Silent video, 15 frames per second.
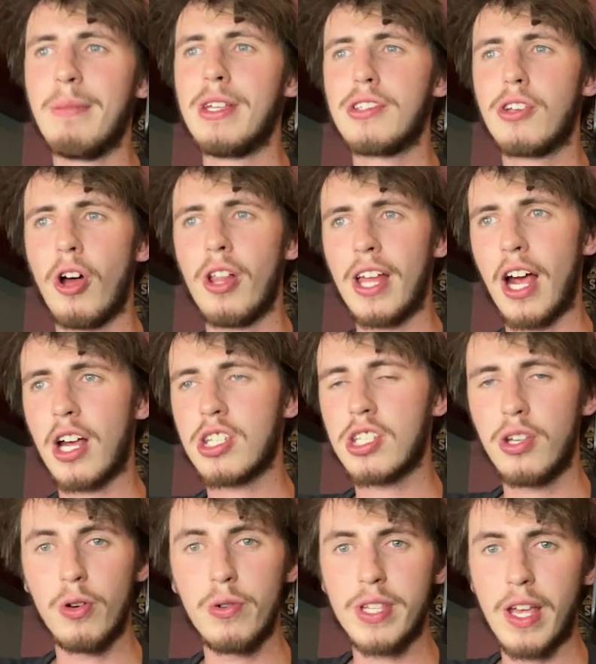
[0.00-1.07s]
He's got like
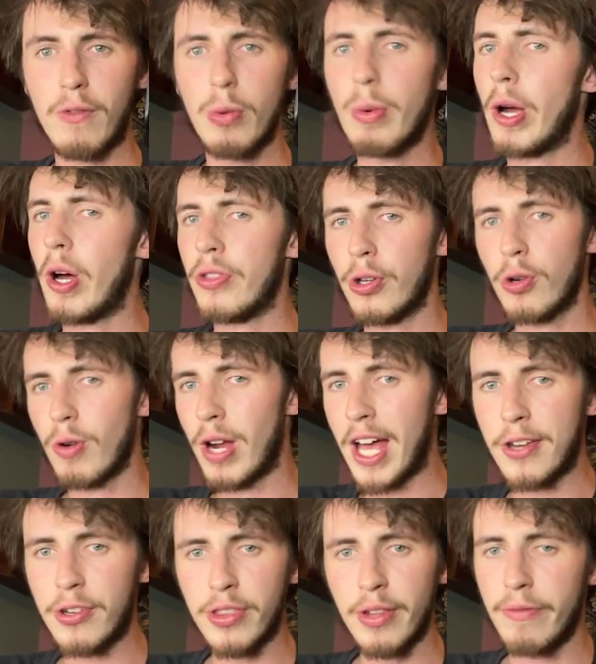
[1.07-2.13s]
skills everywhere, on the
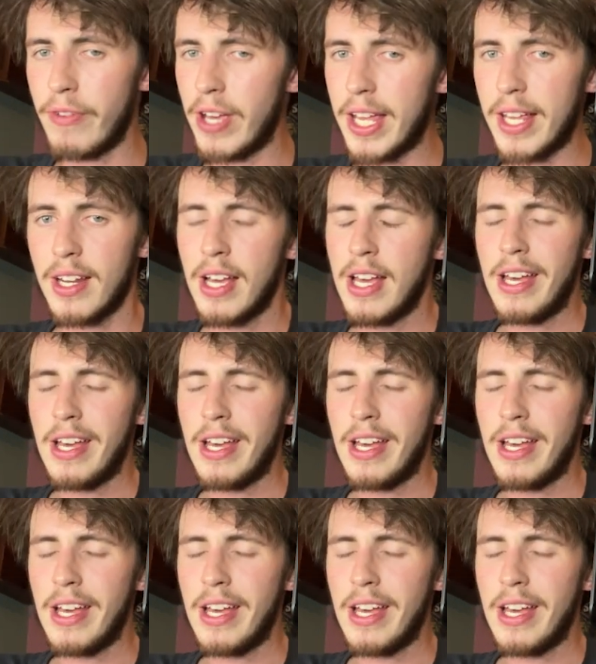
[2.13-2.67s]
ground, on the feet.